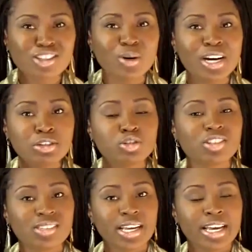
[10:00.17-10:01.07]

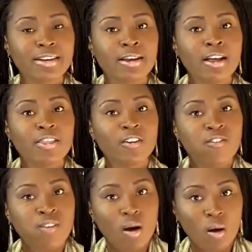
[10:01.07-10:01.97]
understand the
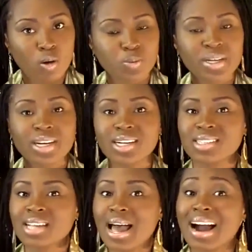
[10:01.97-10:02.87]
falls, because
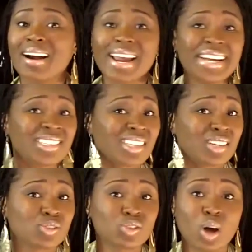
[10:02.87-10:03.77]
our
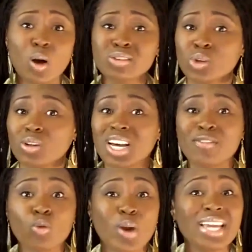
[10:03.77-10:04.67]
ancestors also left
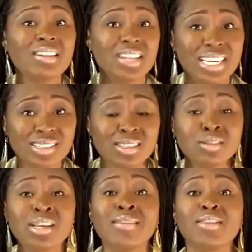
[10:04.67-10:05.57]
great lessons
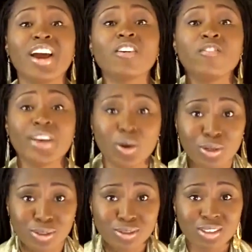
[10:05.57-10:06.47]
in their
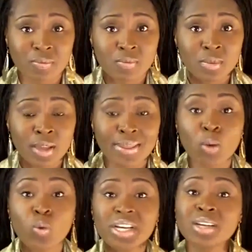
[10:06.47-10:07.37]
failures that
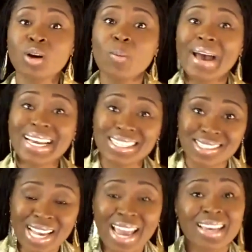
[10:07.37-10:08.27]
we can go back and
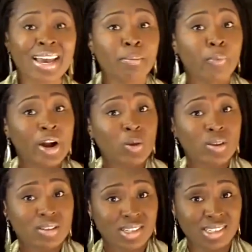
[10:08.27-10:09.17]
take and bring with
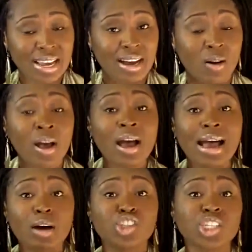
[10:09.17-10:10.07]
us now.
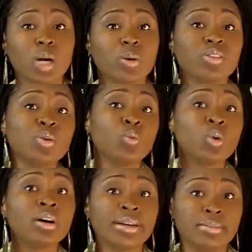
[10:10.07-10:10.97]
I'll share with you
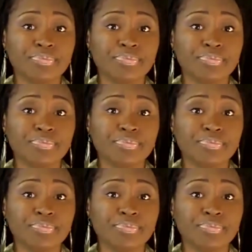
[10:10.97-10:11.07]
one